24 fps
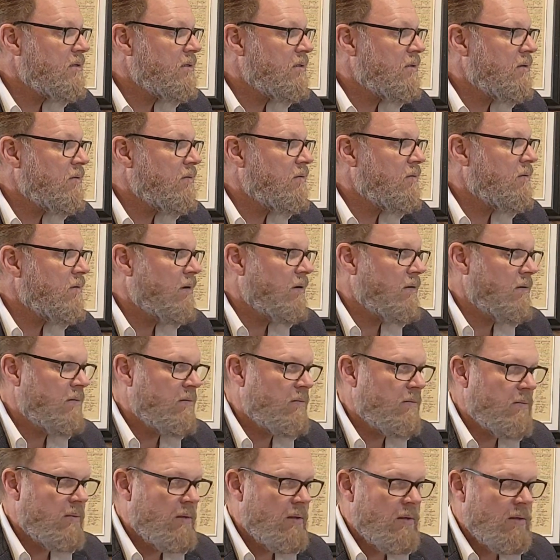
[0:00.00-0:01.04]
You know,
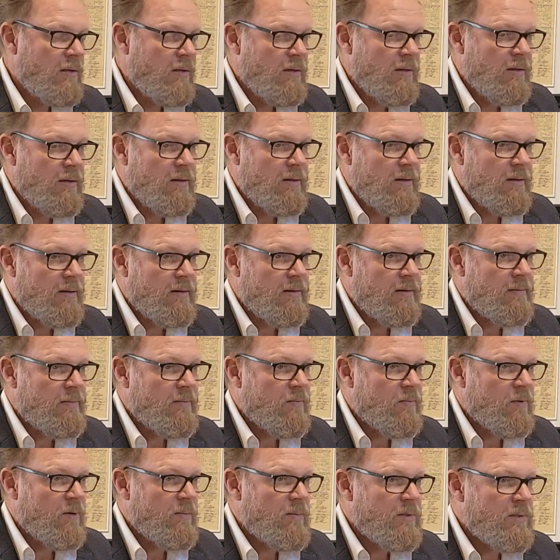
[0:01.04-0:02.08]

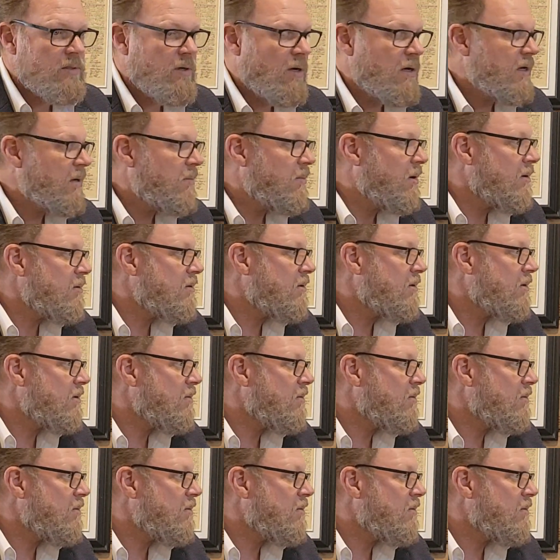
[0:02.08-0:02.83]
women talk about their